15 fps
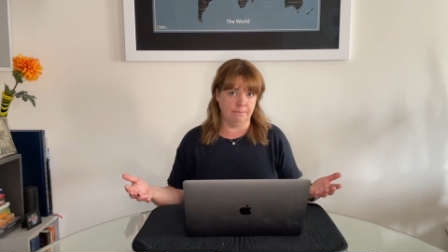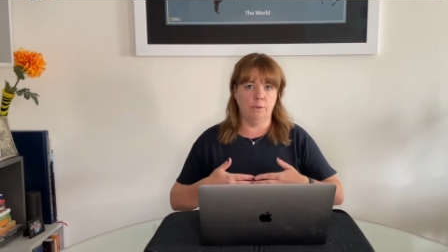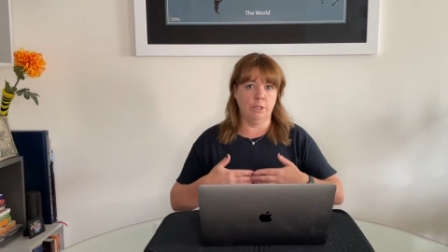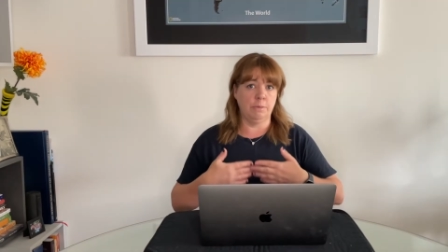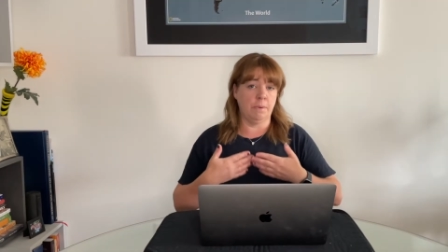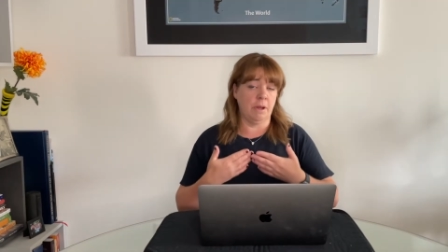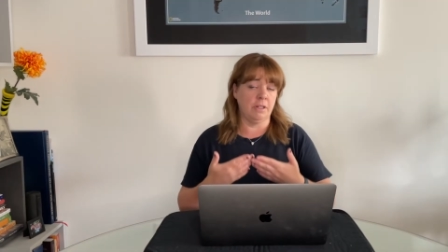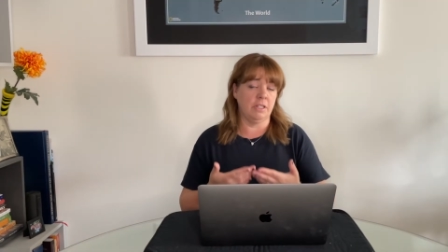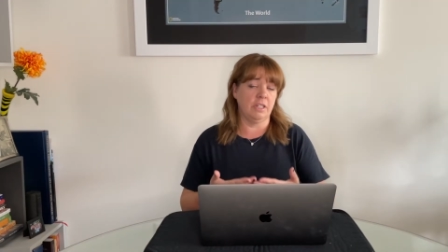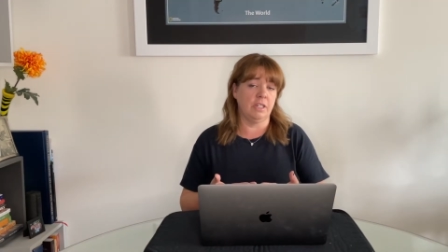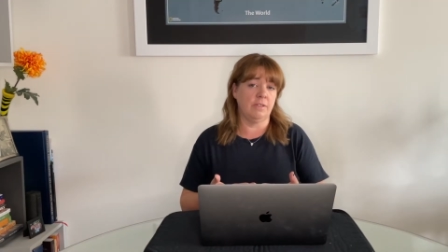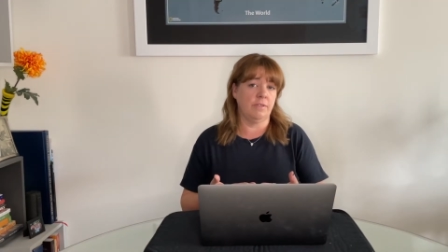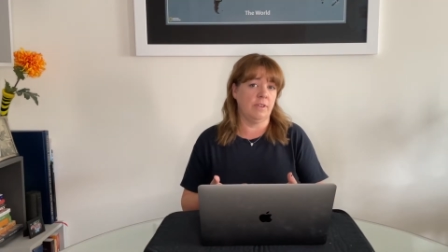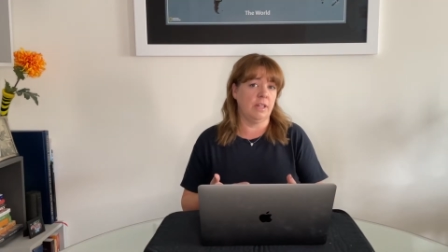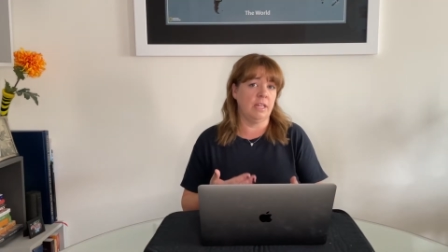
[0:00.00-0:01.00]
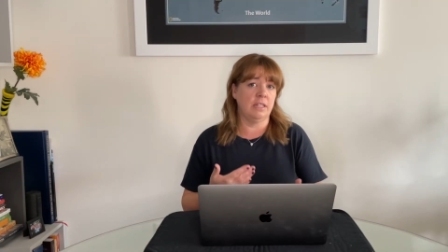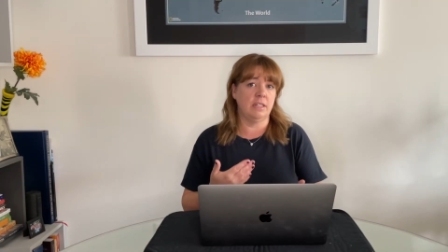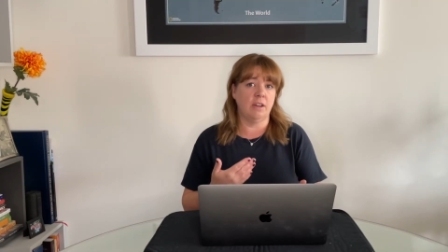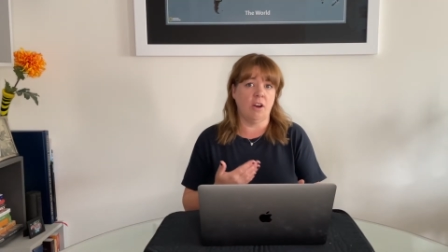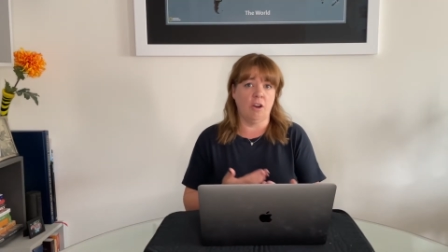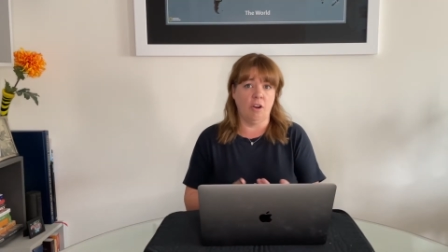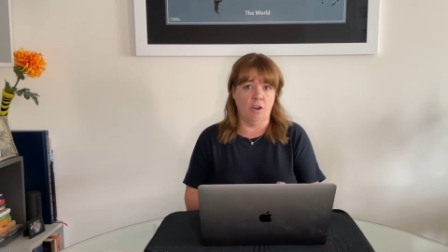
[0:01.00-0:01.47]
Responses for this
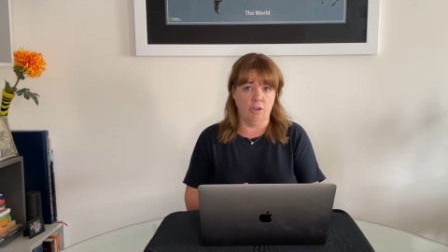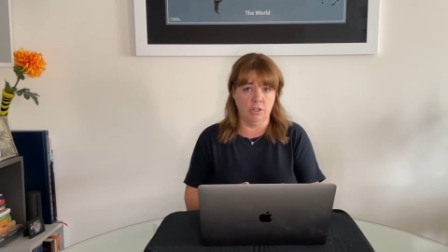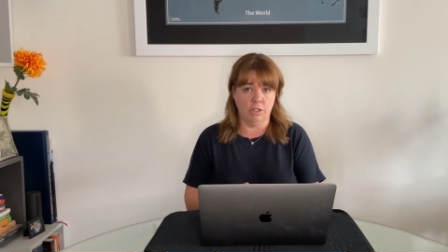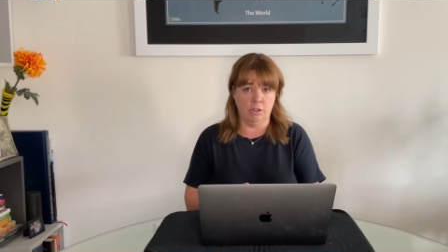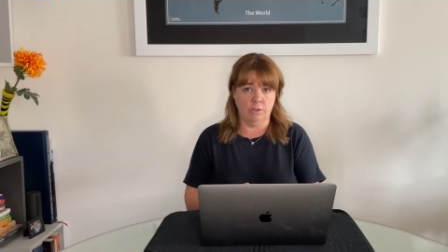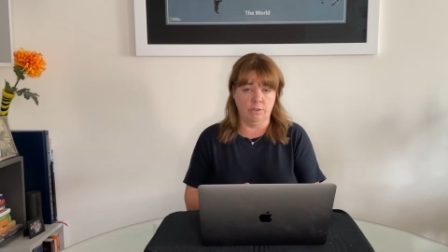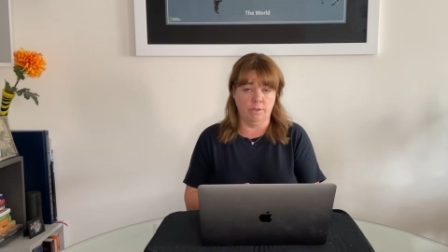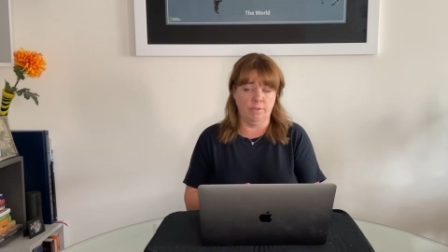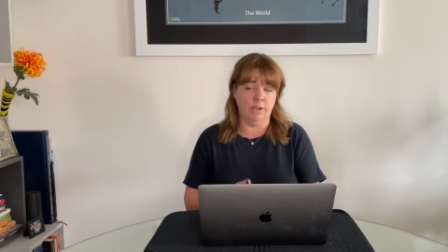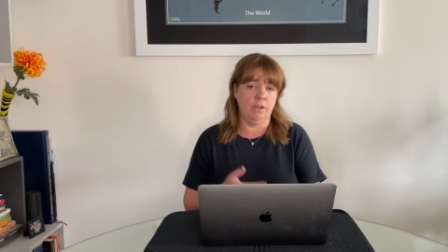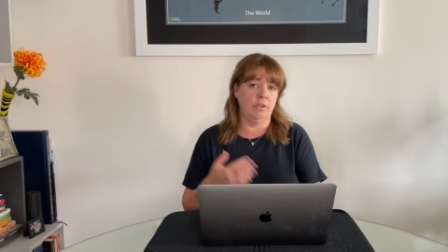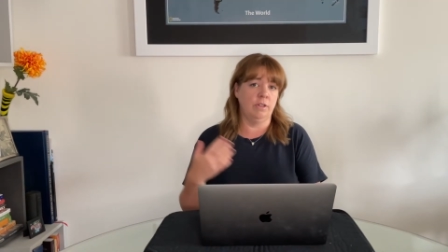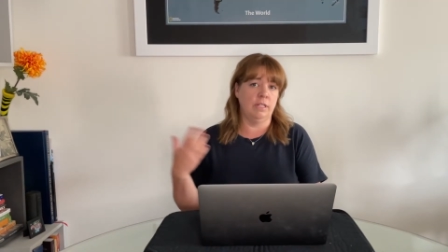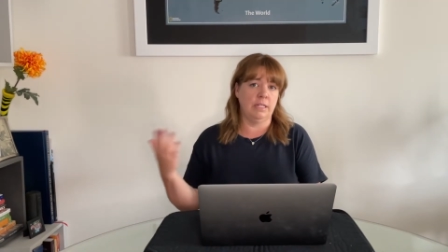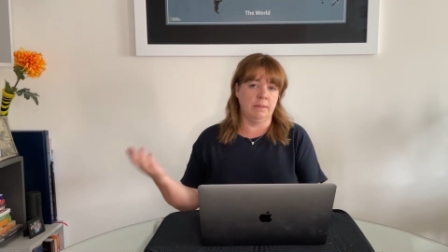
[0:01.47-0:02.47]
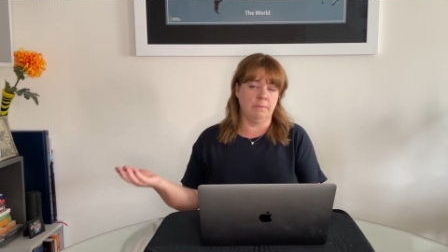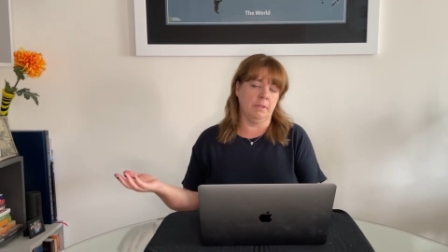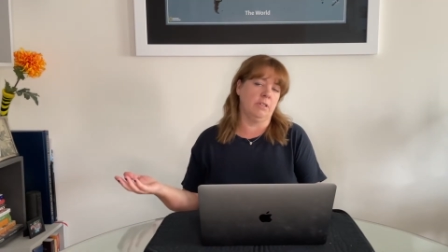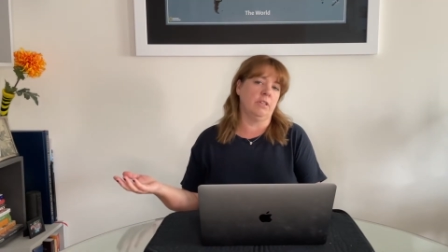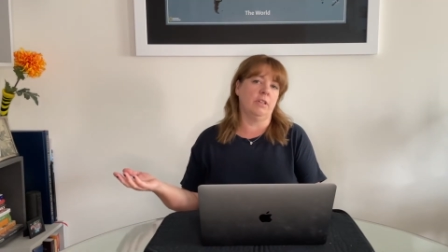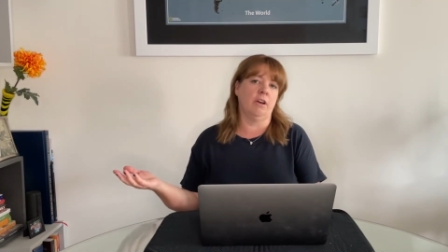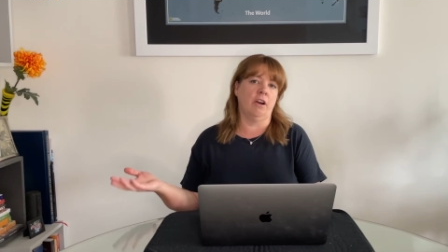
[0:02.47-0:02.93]
are also reviewed,
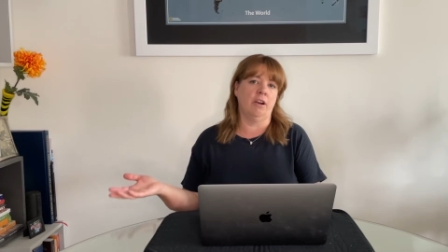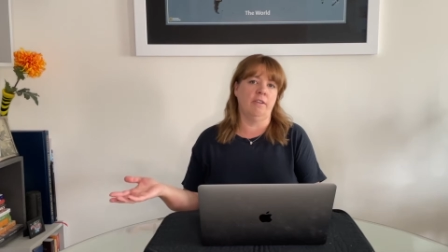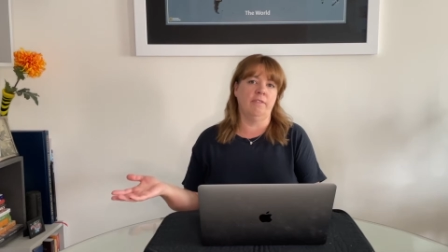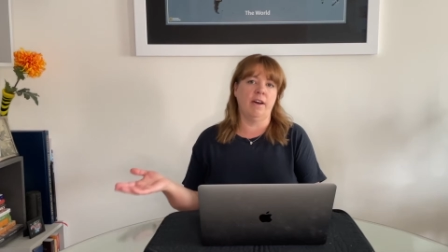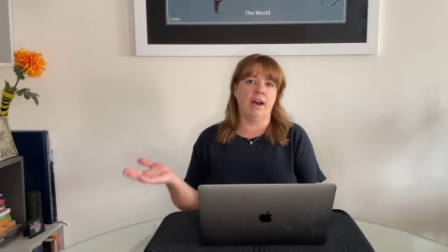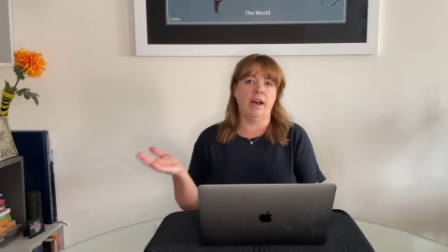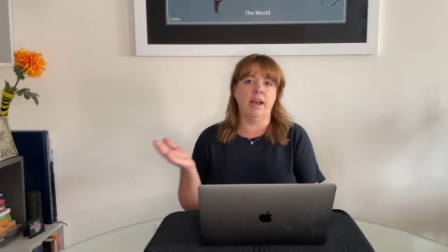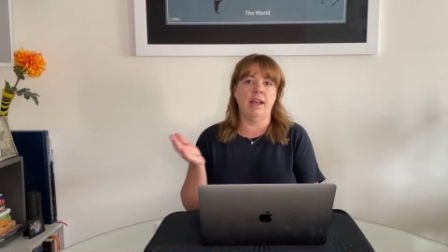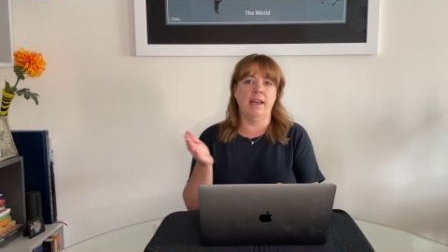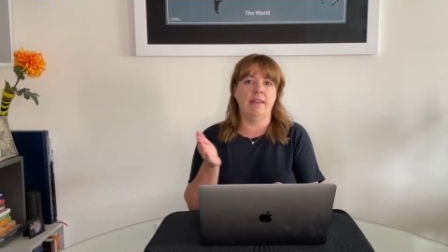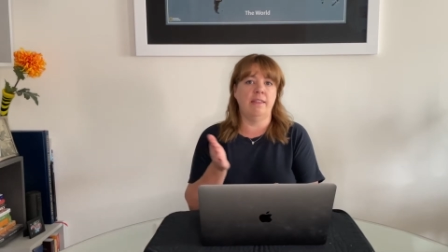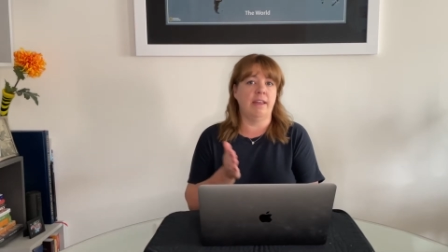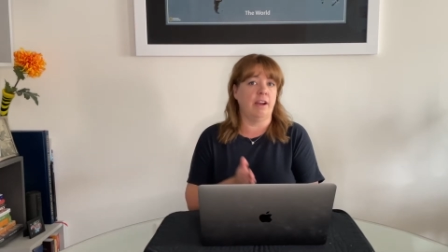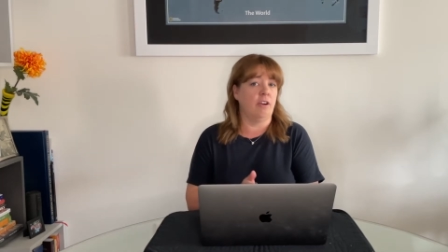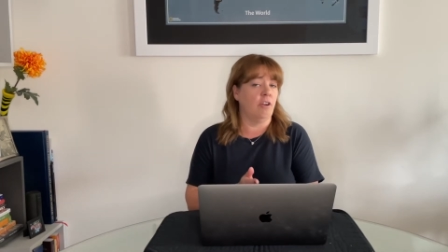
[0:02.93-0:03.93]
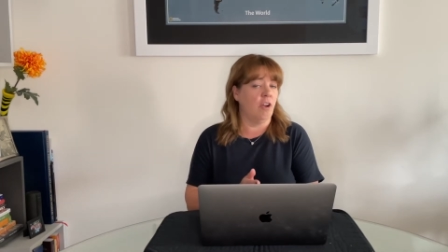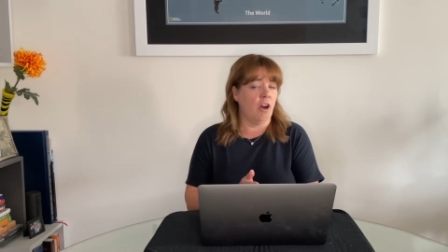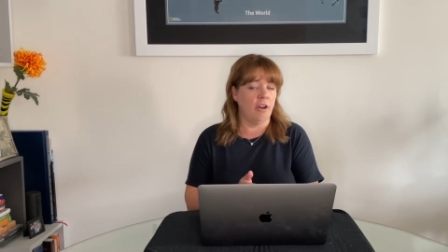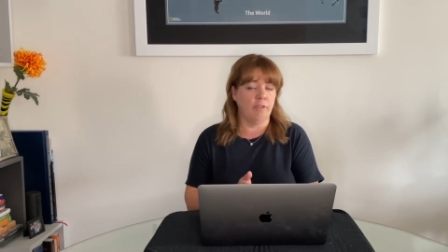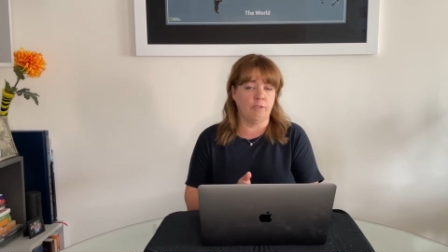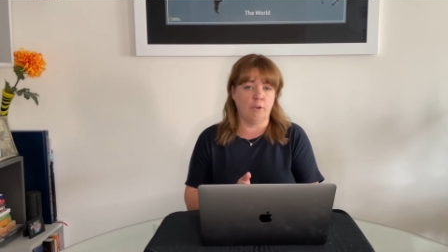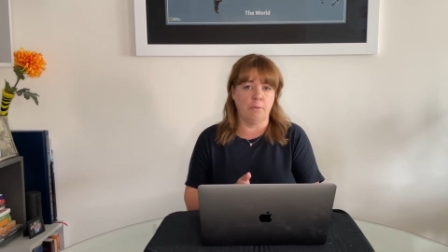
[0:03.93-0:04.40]
similar to the RFI. They are
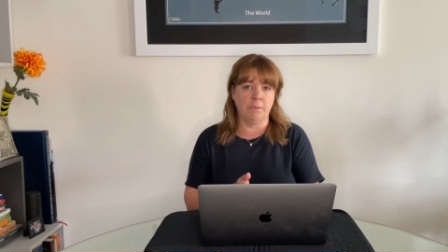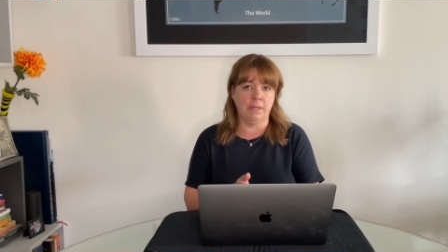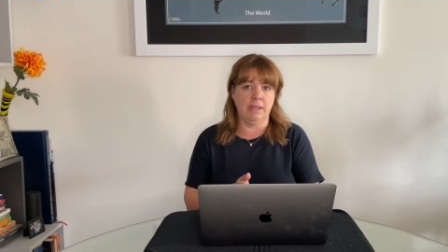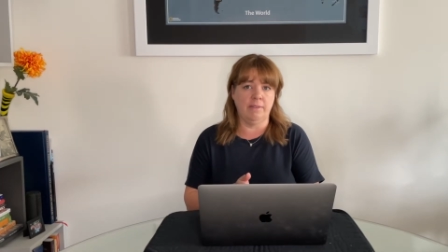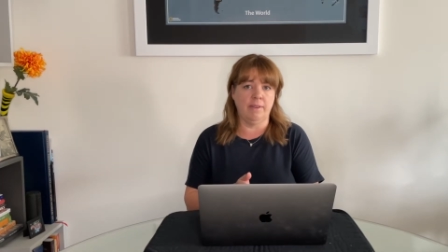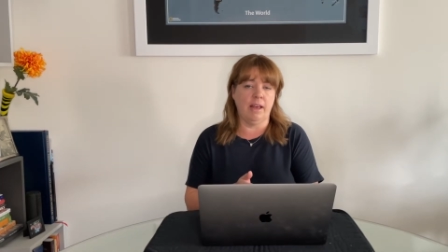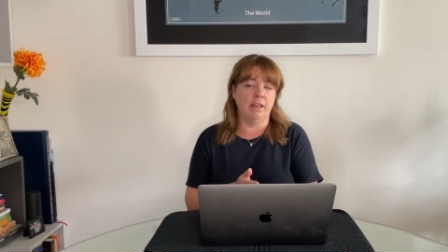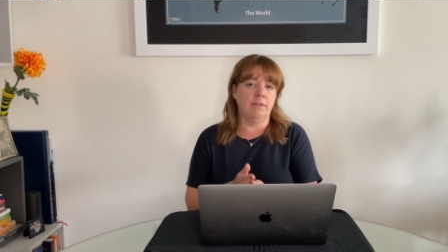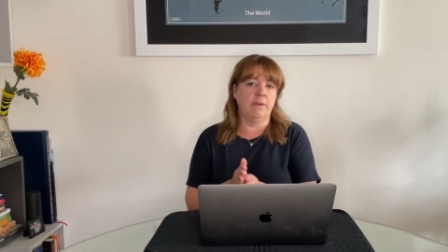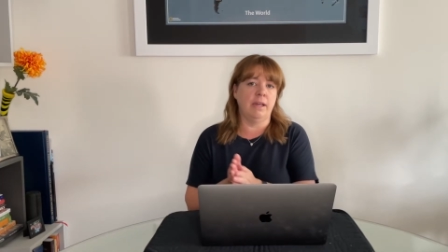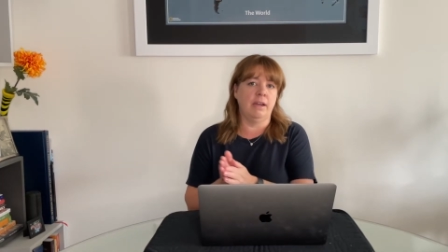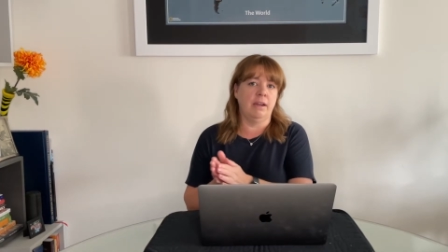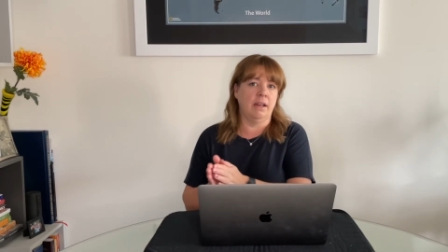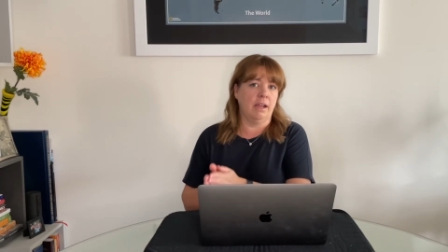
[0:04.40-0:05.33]
not formally evaluated.